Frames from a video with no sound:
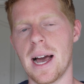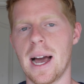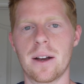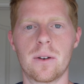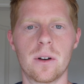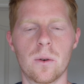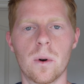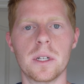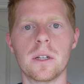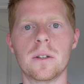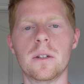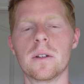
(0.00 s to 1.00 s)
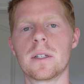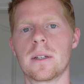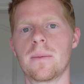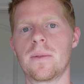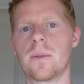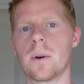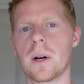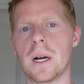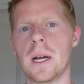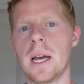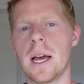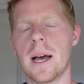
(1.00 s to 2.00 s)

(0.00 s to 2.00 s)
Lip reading: I don't know what you'd use them for.